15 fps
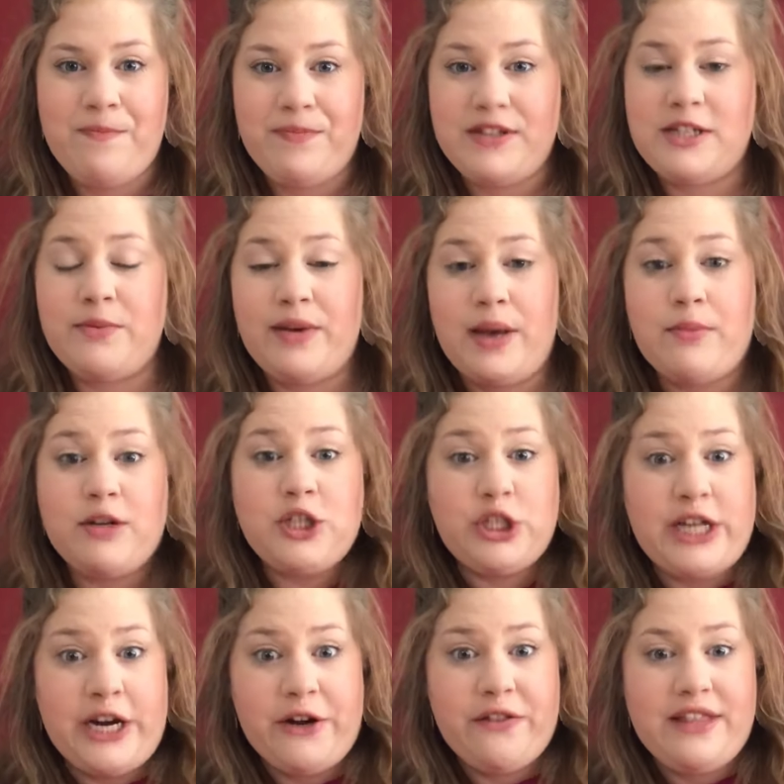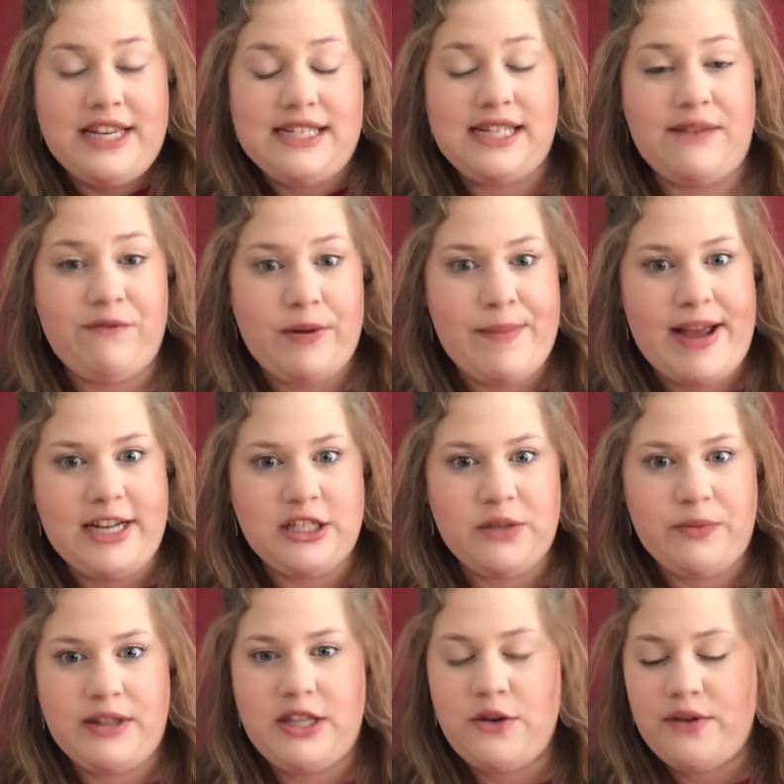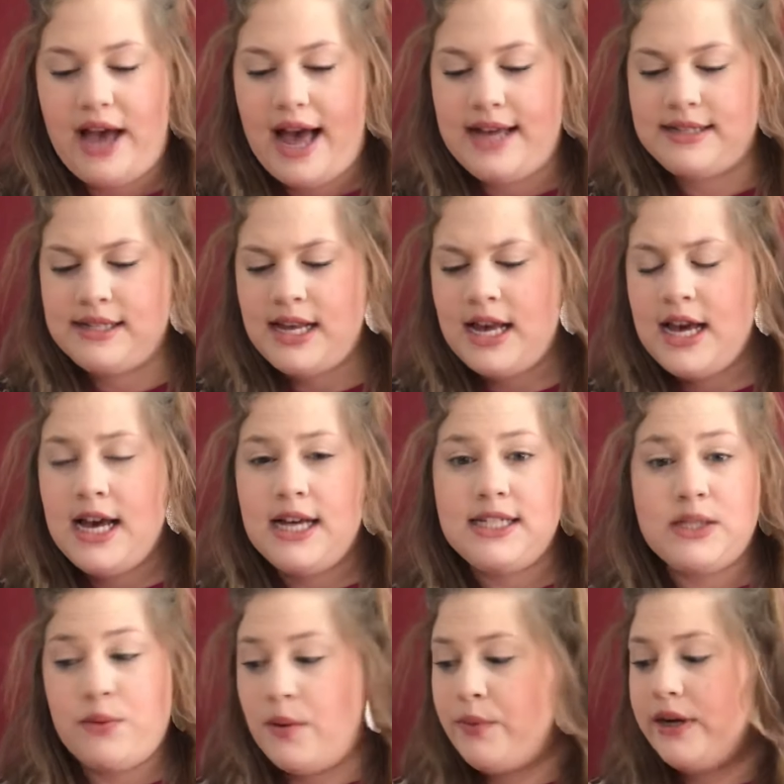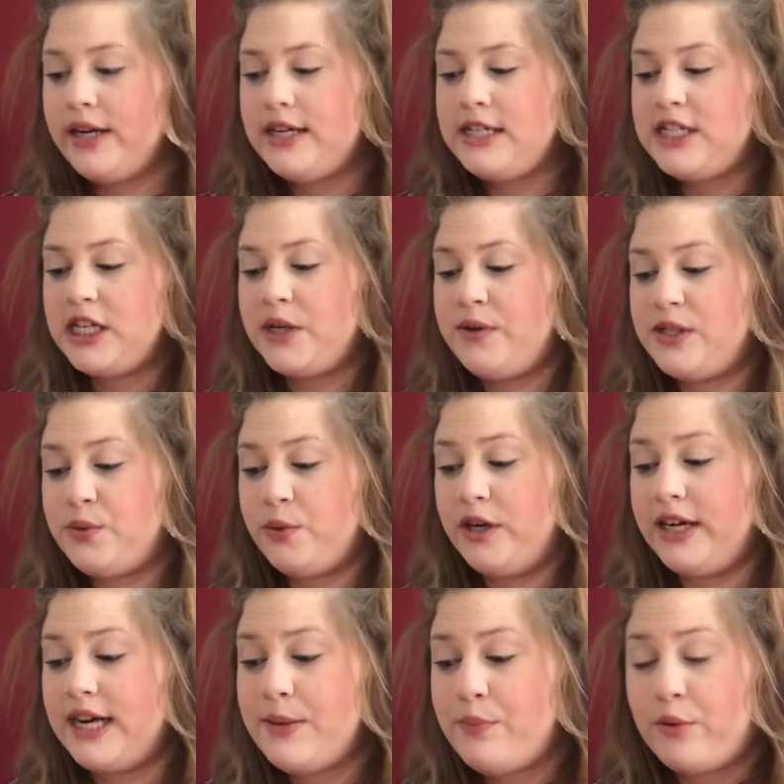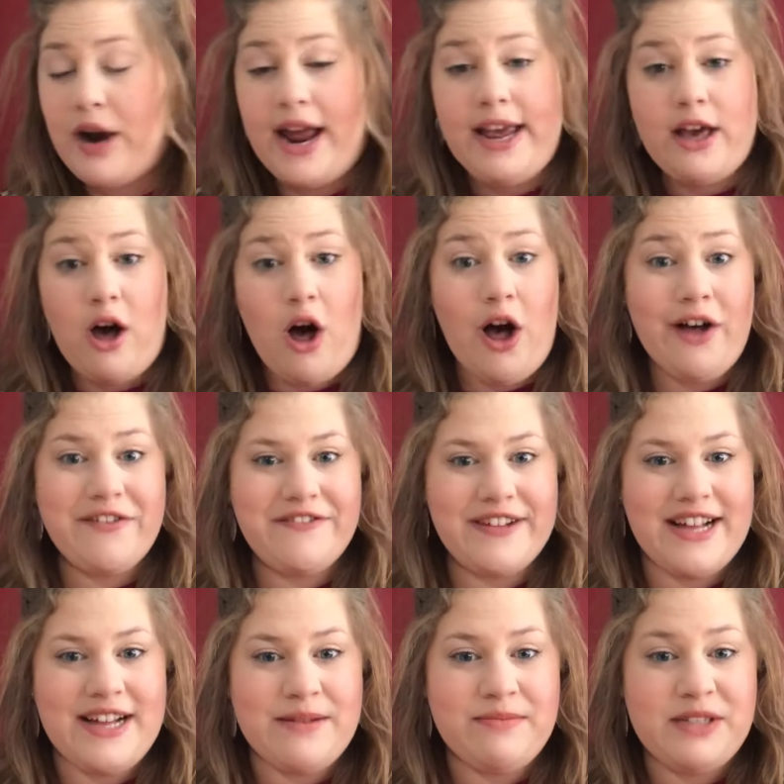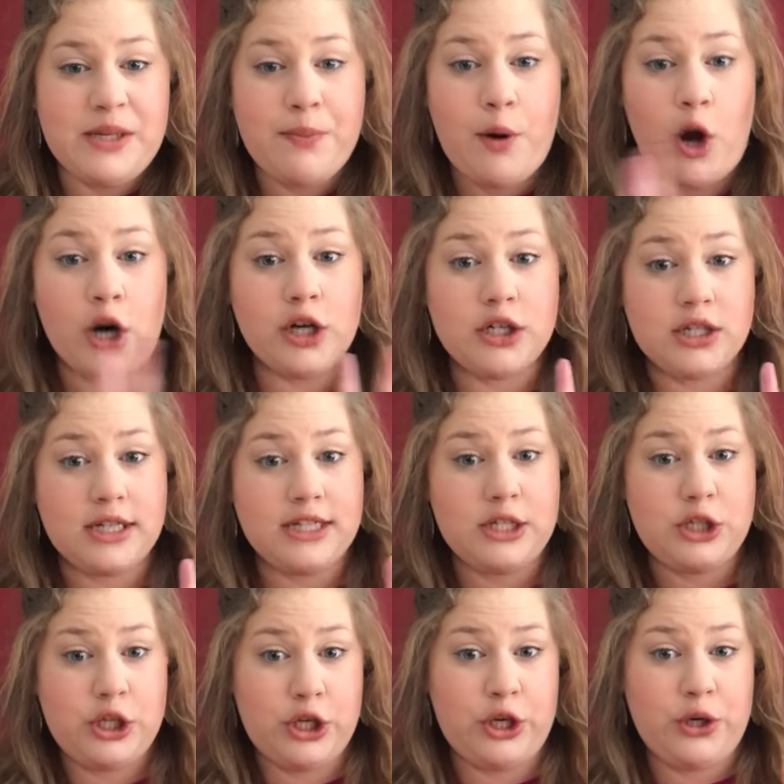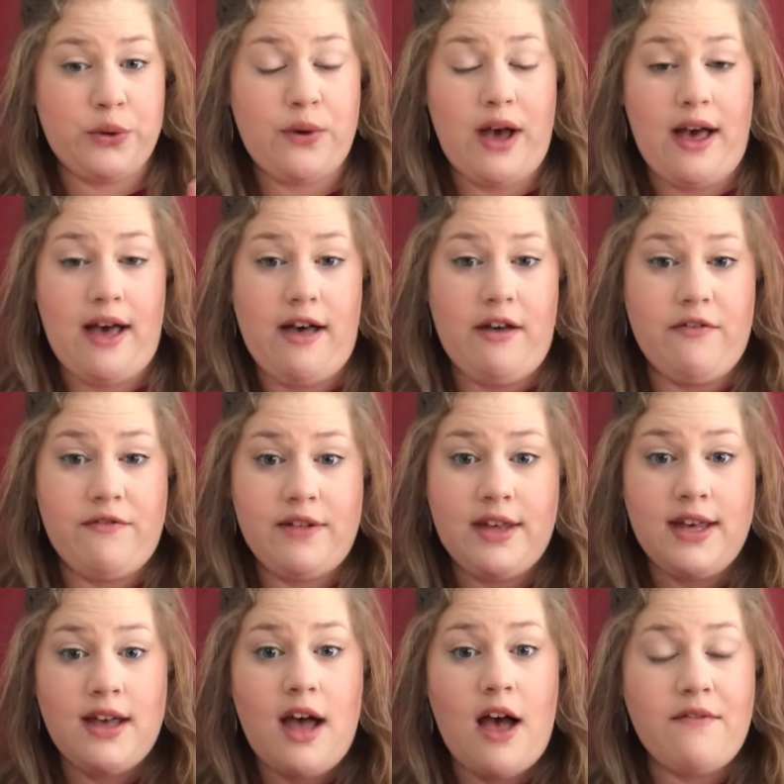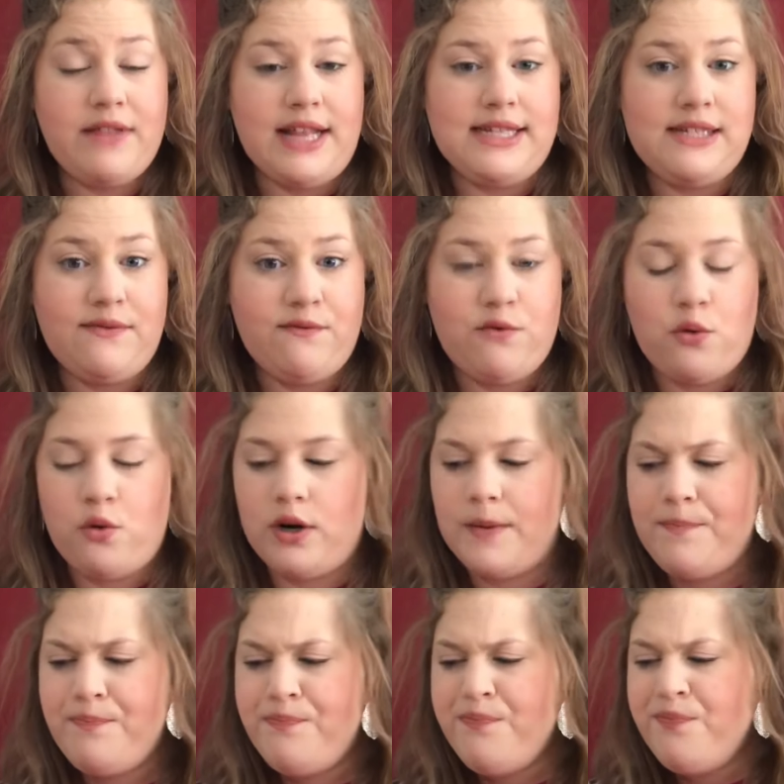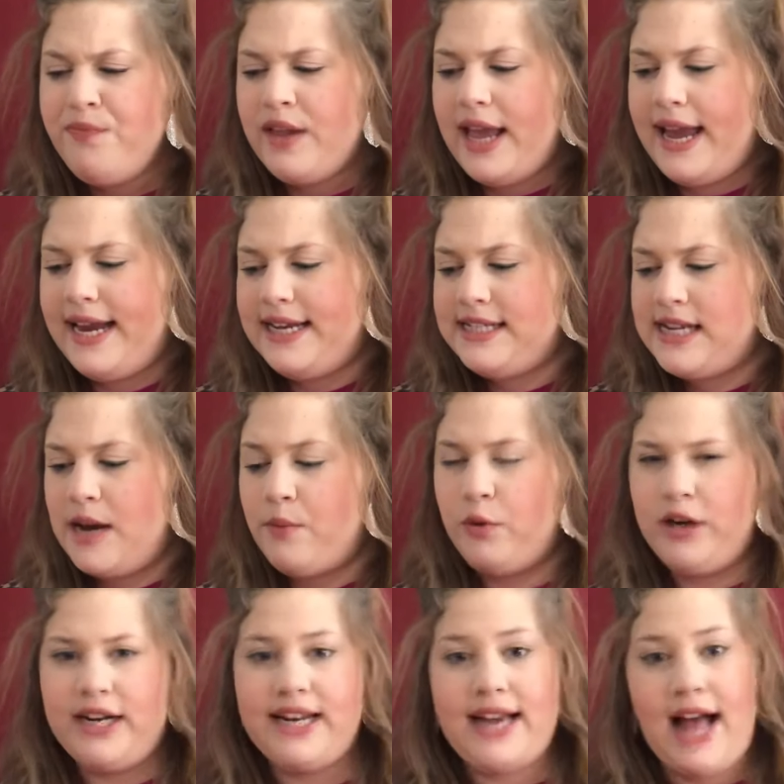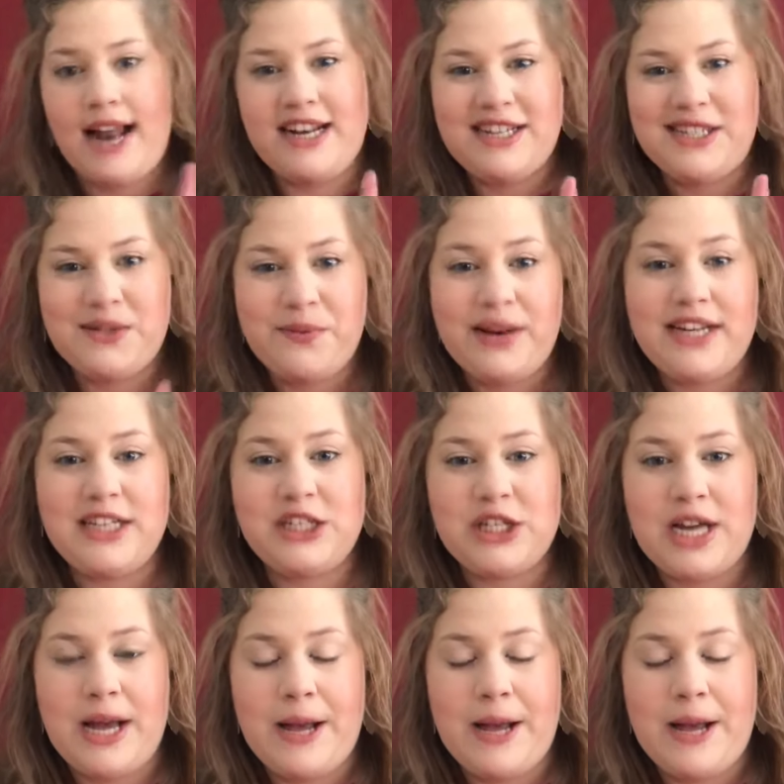to be able to share this information with you guys. So what we're going to do is we're going to break off to part 2 of lesson 4, and we're going to kind of switch